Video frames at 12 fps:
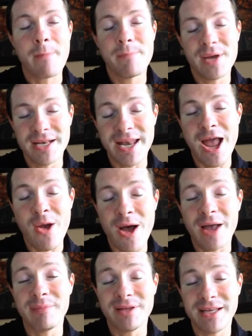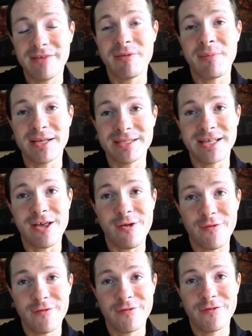but now I believe in
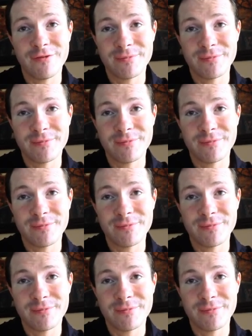myself.